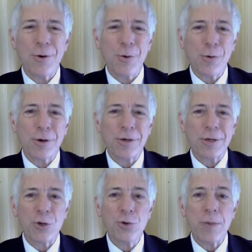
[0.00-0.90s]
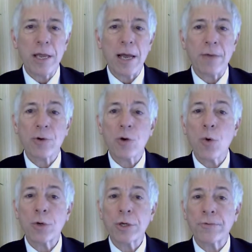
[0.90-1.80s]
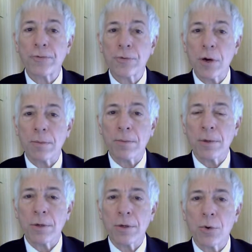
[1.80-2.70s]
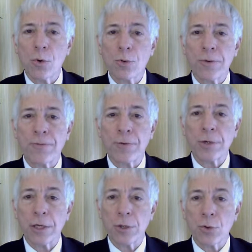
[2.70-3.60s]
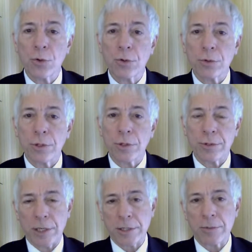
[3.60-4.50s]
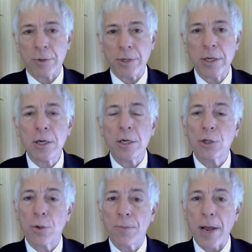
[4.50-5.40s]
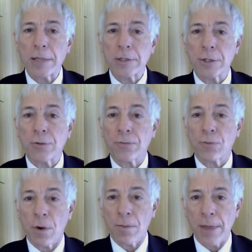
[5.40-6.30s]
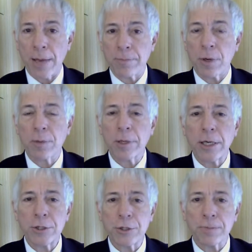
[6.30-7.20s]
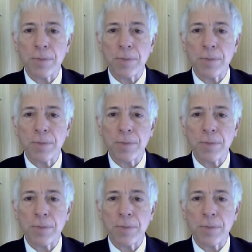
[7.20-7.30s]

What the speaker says: Or you may have quoted from or referred in your earlier testimony to a passage from that publication.